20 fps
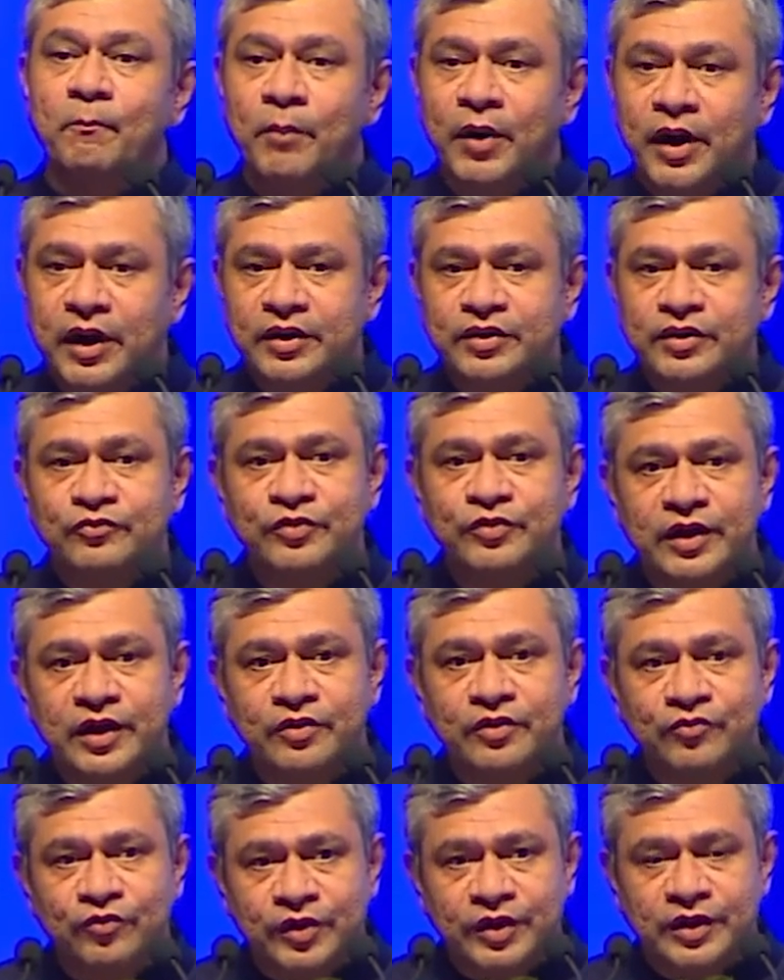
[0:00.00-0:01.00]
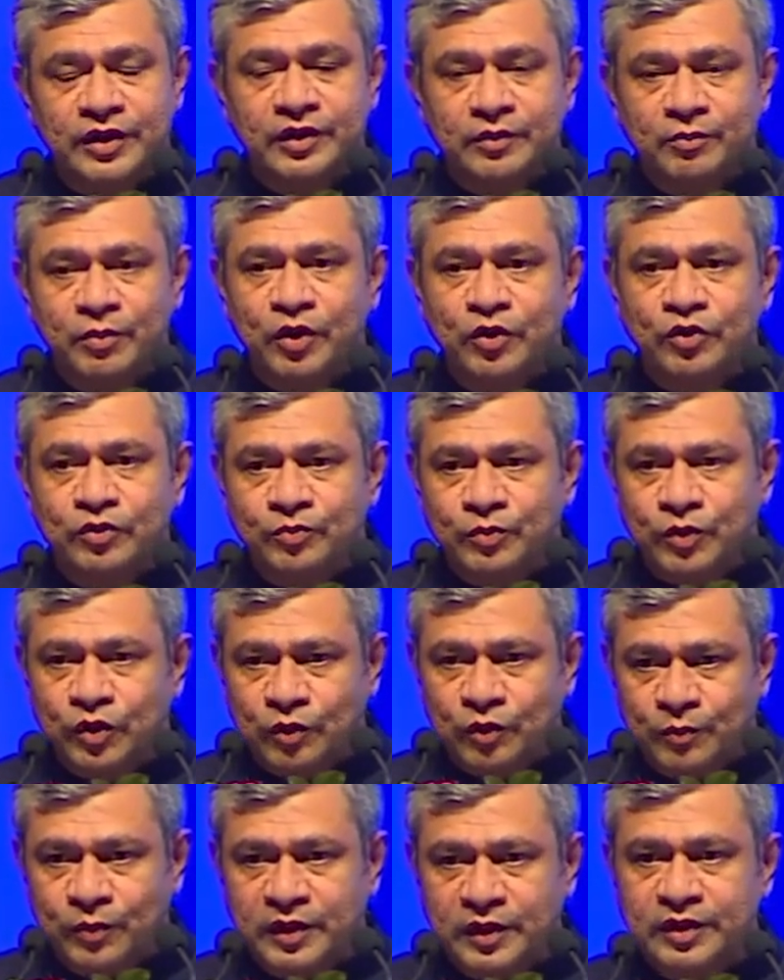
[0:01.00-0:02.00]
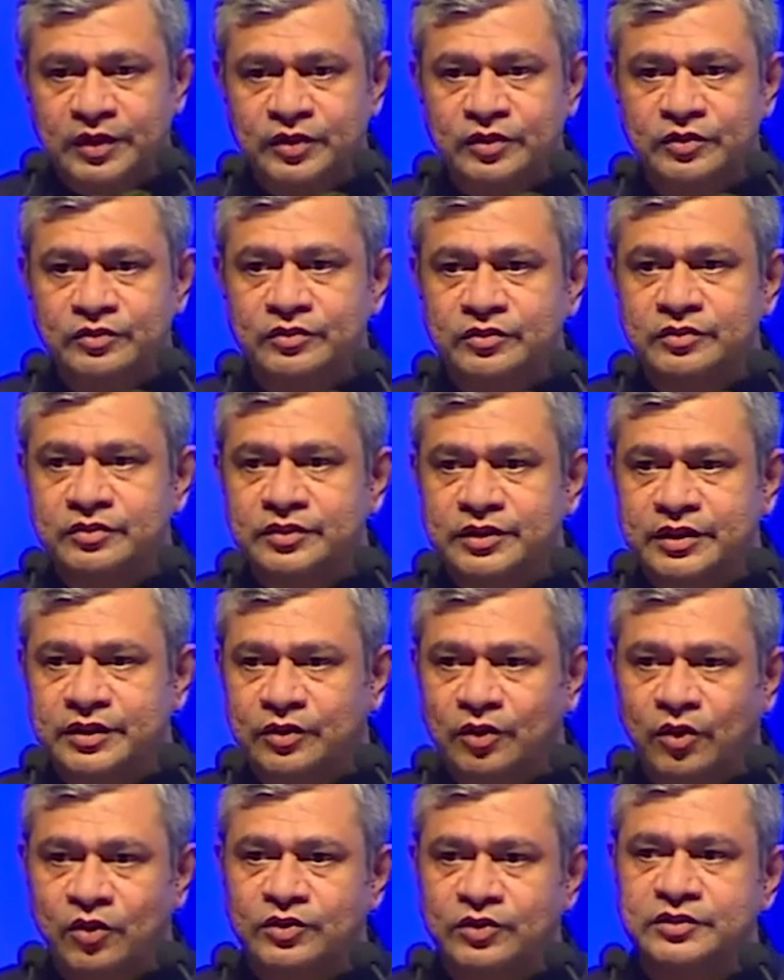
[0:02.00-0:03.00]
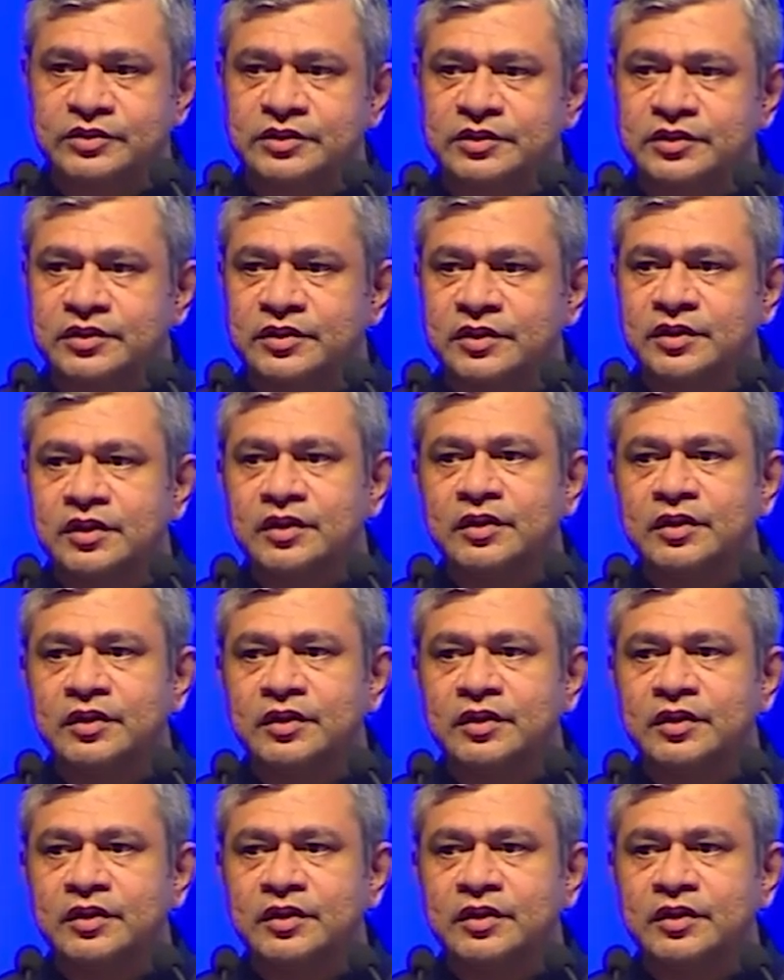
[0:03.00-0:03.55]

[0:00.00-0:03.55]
But we are worried about monopoly on technology.